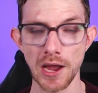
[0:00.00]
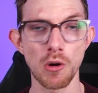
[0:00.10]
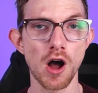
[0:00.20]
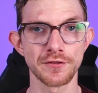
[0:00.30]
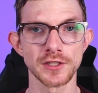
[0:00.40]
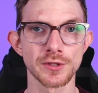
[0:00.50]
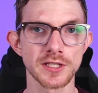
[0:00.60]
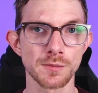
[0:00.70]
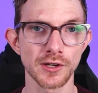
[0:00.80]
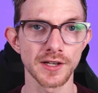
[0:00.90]
how often you
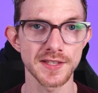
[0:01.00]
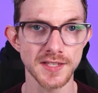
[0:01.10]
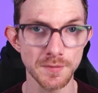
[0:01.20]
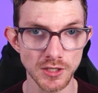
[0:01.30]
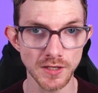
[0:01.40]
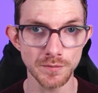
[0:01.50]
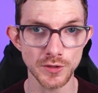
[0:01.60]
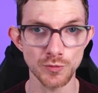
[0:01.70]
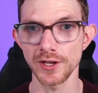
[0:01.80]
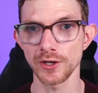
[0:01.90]
experience
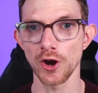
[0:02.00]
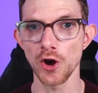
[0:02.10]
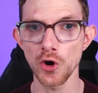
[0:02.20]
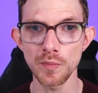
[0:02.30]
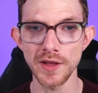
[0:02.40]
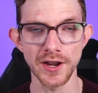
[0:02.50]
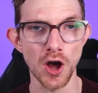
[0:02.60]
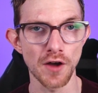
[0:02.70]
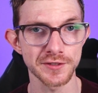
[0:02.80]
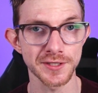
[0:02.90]
symptoms, what your home and
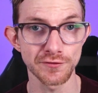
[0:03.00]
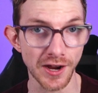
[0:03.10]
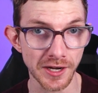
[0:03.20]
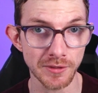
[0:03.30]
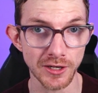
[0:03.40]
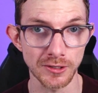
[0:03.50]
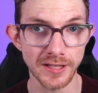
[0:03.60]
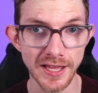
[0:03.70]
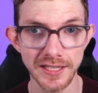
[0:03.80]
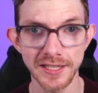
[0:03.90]
office environment are
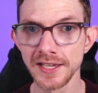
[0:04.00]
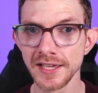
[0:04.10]
like,